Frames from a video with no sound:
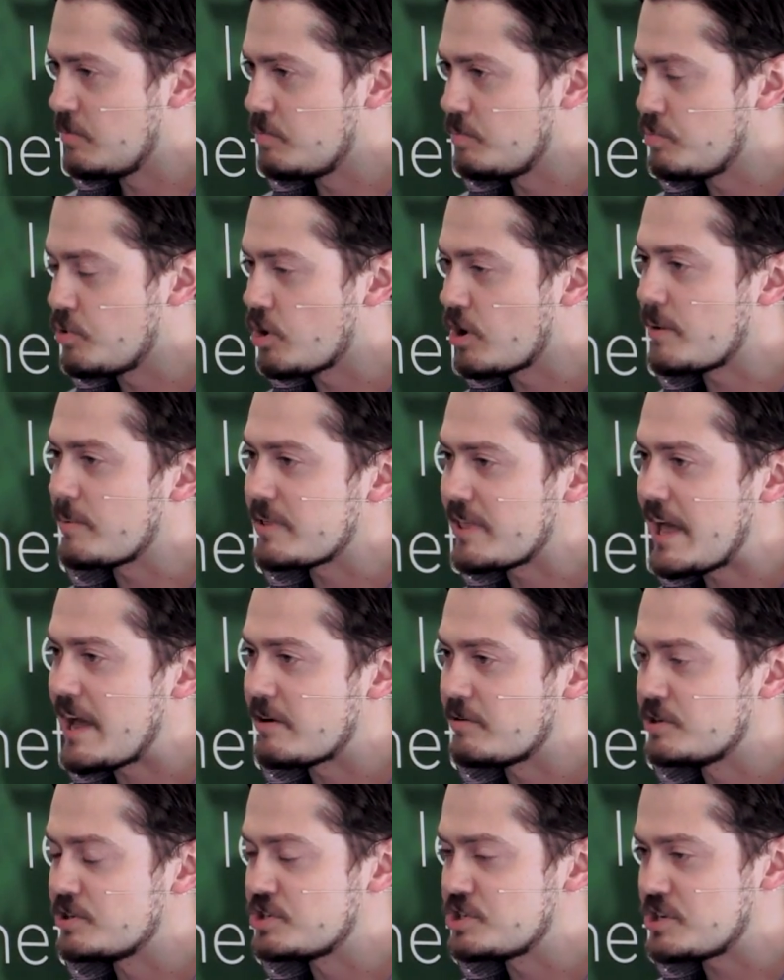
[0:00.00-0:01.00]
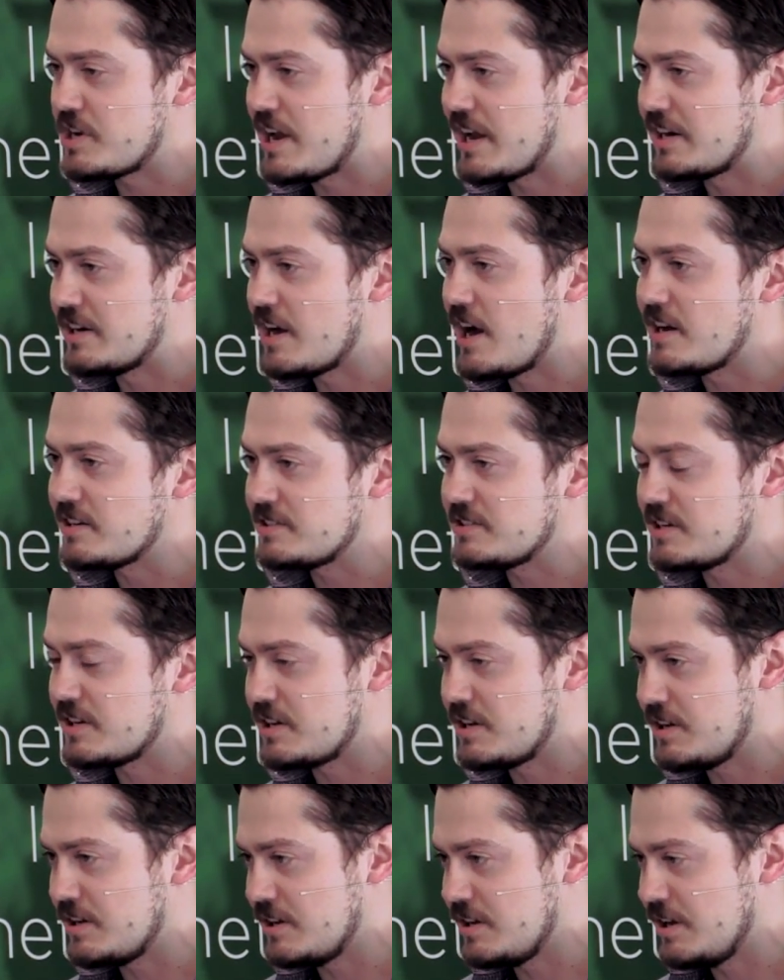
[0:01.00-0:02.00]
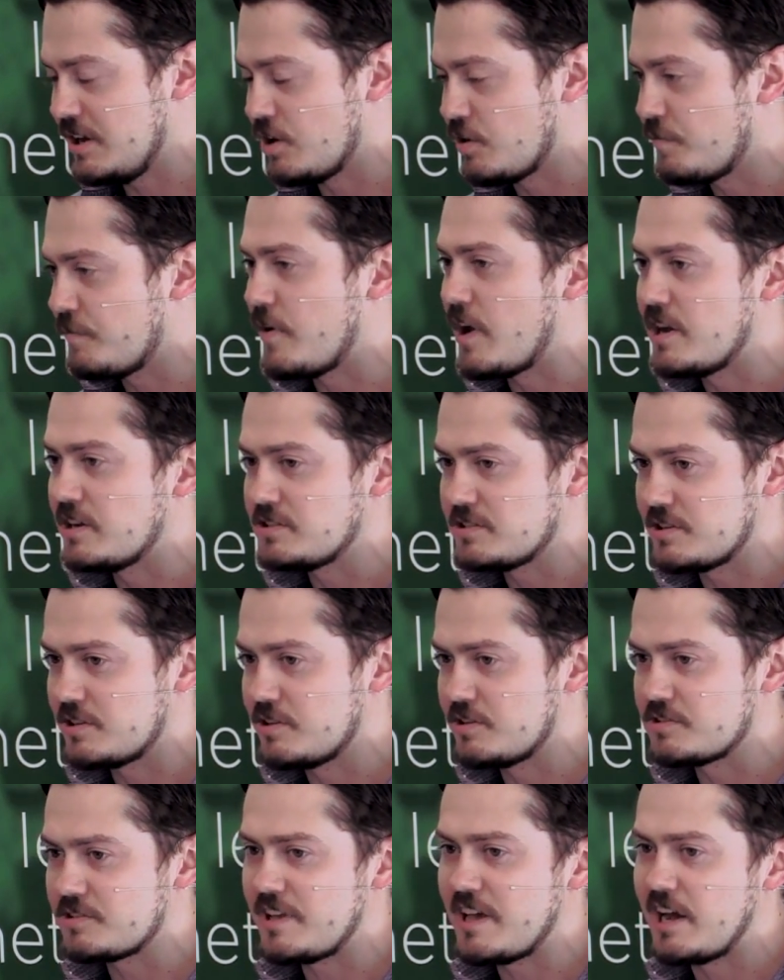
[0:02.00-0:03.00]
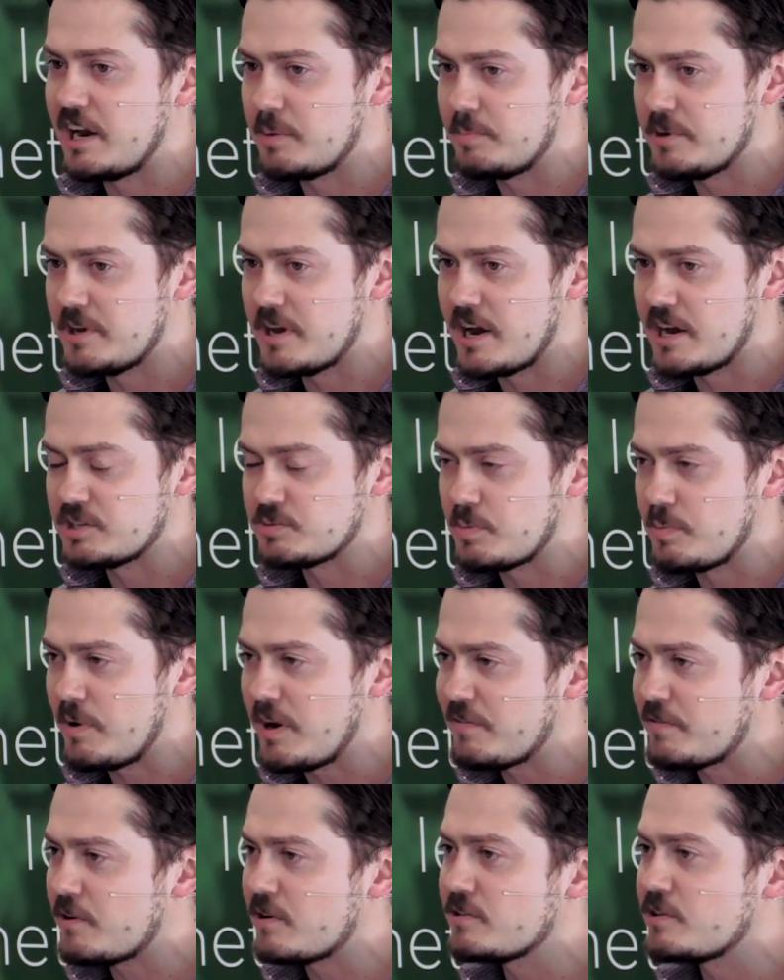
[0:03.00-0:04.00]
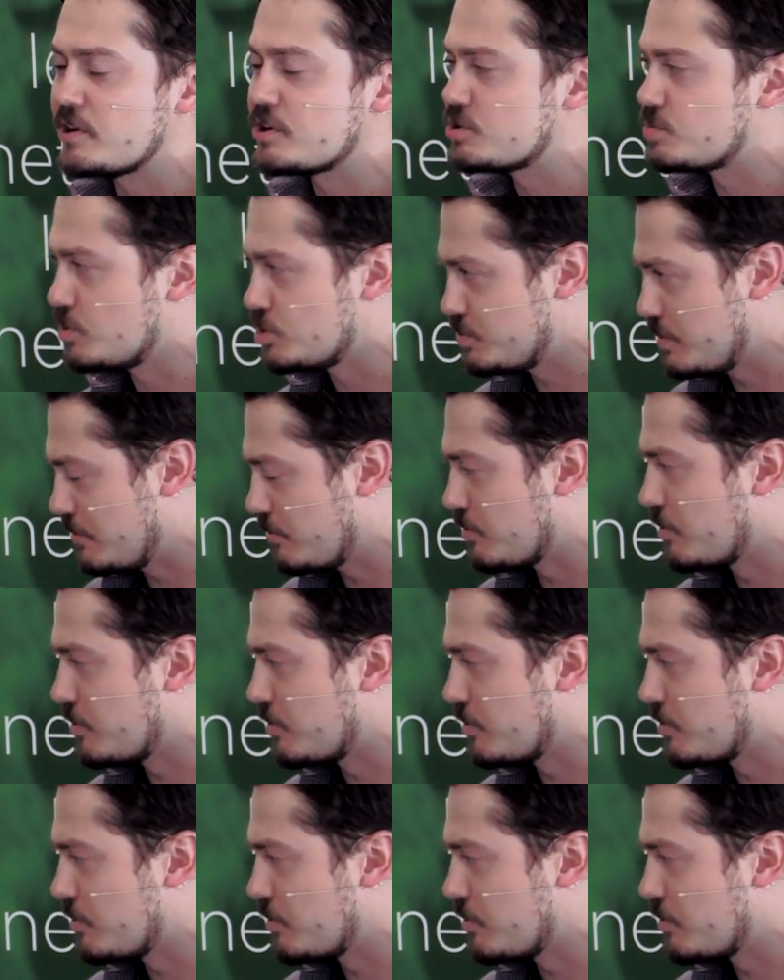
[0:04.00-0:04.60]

programming language agnostic interface to those cloud APIs, but by far and large, most people